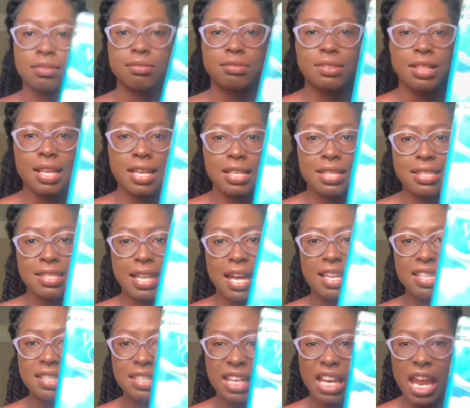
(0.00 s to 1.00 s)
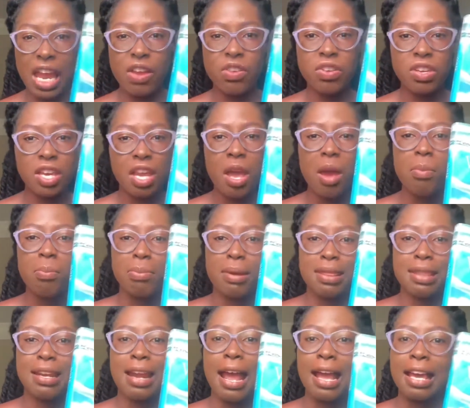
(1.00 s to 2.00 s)
It's that scary. But then I
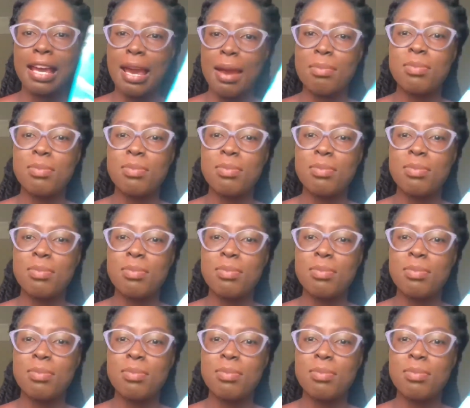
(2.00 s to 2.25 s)
kept